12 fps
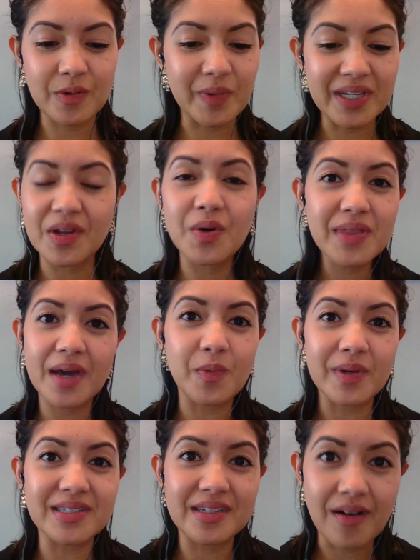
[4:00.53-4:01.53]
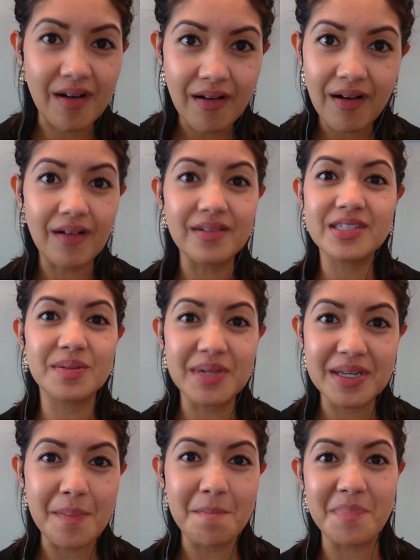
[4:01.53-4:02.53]
we know that we did our
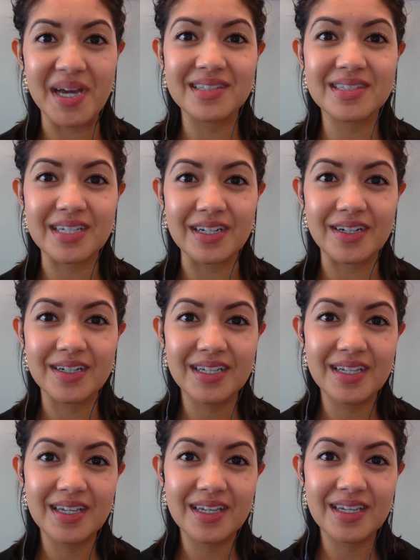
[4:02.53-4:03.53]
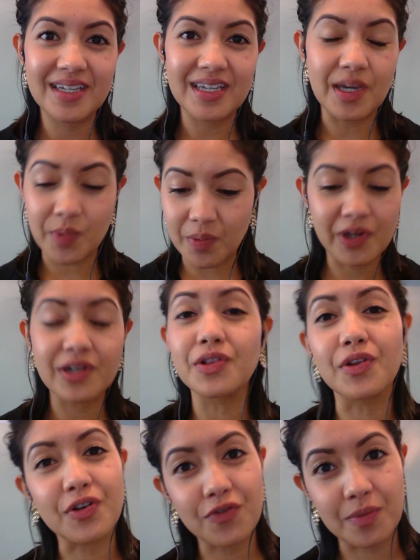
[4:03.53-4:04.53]
ultimate best here, and we were going to
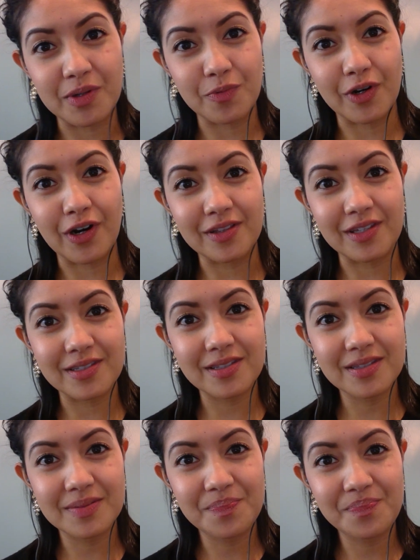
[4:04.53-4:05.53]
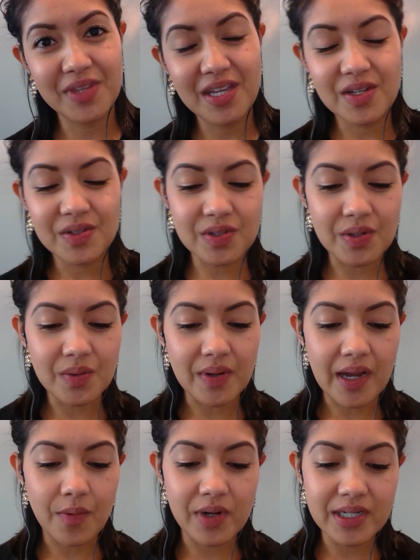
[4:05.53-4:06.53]
learn from it regardless. So
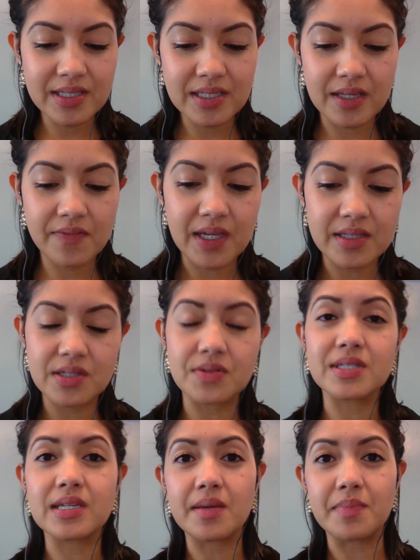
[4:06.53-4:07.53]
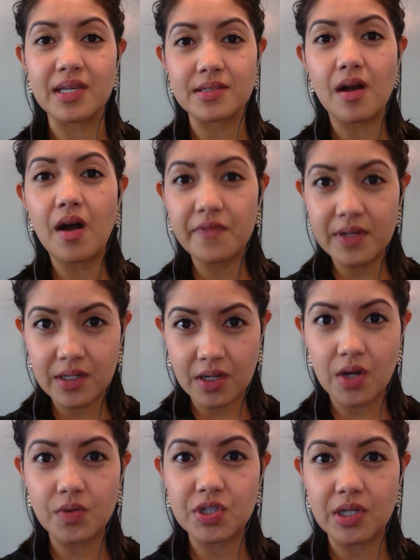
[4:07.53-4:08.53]
I wanted to give that to you today because often in a
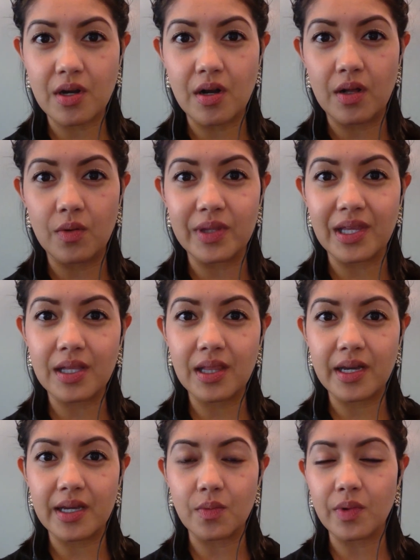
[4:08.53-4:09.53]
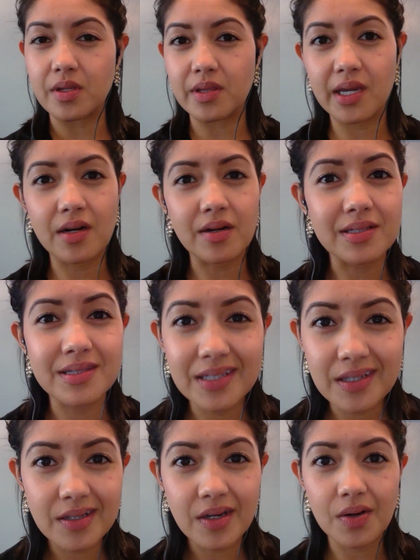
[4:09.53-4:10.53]
coaching call with a client, whether they are a
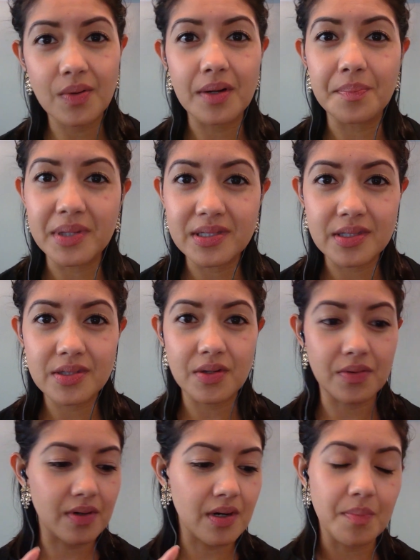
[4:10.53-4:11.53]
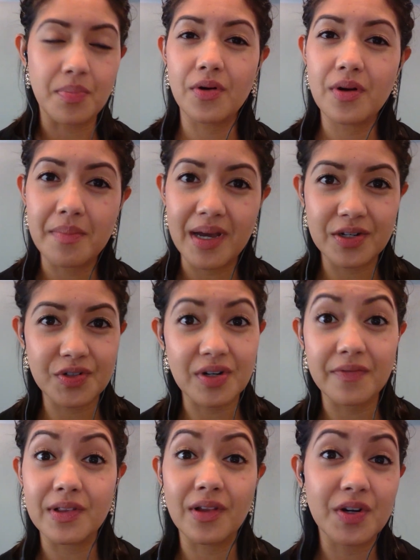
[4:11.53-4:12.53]
CEO, a business owner, a broker manager of a
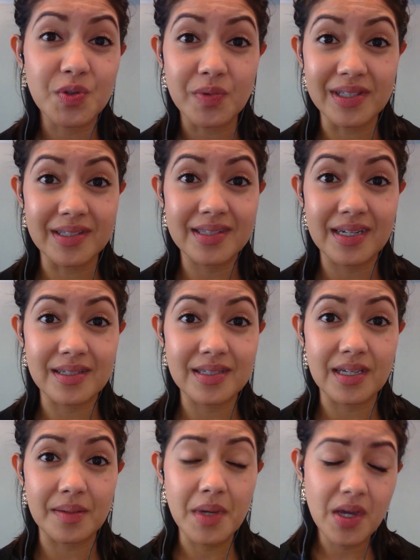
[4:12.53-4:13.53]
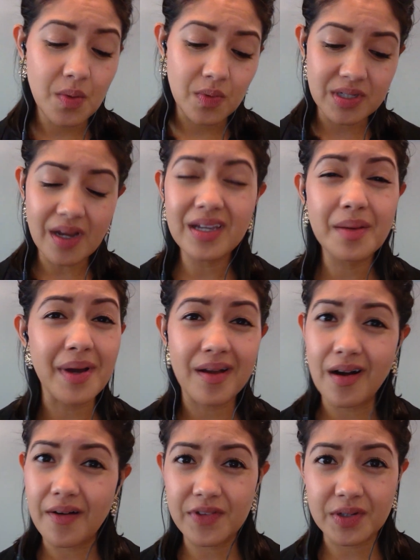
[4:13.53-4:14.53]
large real estate team, we're talking about
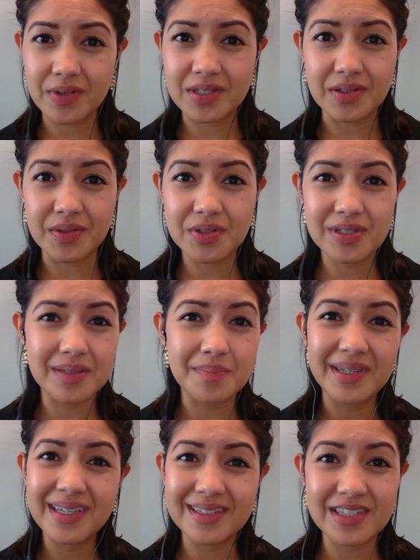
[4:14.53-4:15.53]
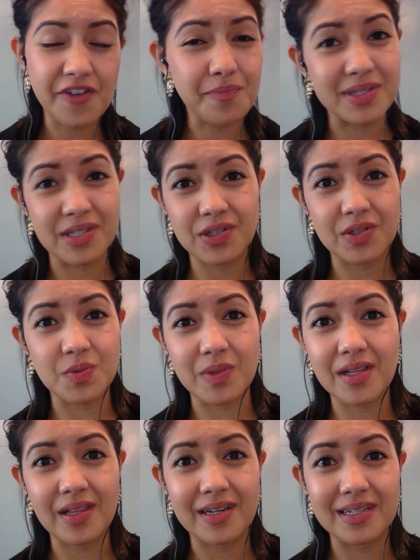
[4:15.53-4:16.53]
conflict resolution, being in tough positions with
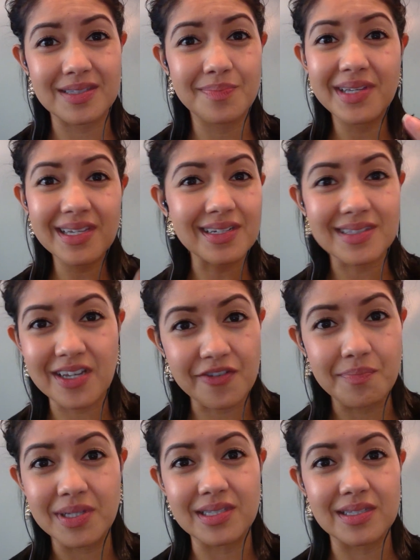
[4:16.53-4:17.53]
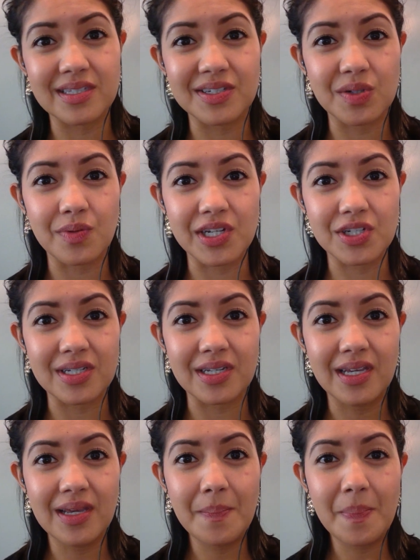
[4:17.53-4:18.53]
clients, being in a tough business situation.
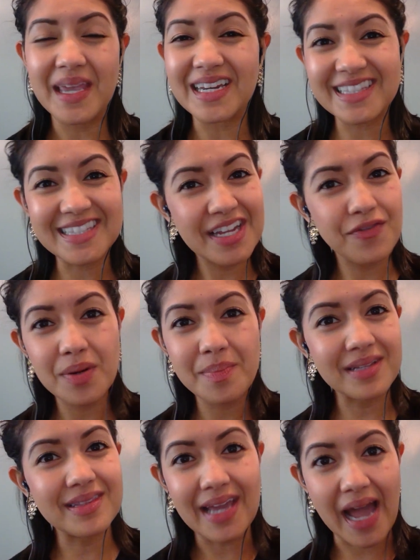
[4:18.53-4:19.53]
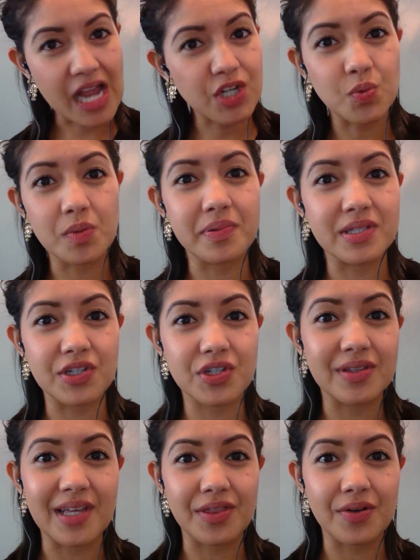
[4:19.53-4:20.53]
And it's never about the actual position
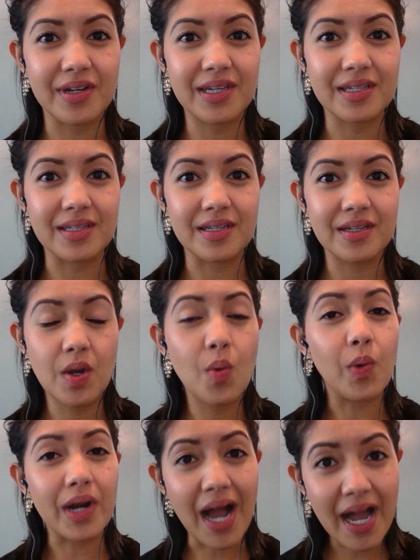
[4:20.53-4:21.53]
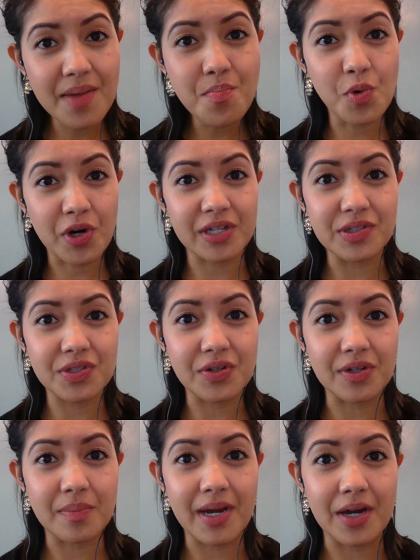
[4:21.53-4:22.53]
that they're in. What I'm more concerned
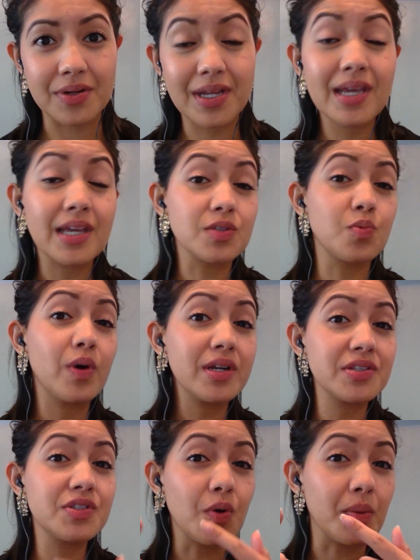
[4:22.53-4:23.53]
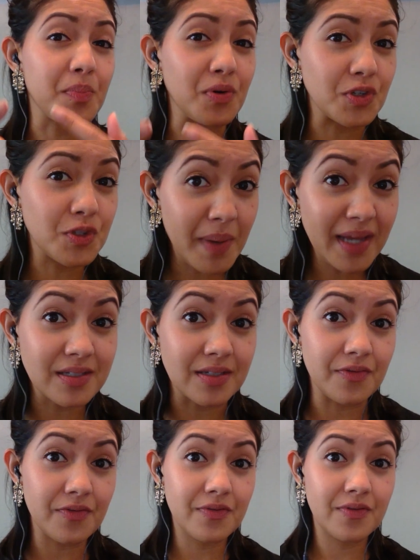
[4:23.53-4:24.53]
about is what is your
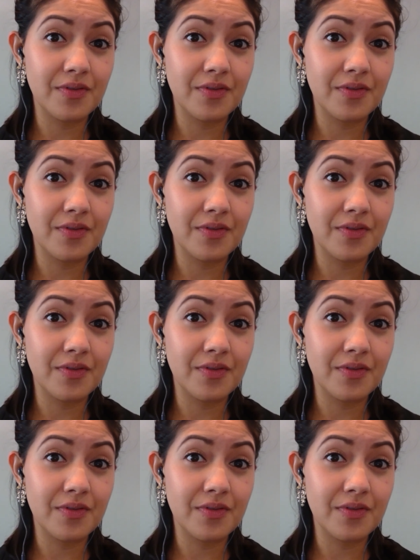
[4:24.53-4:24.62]
perspective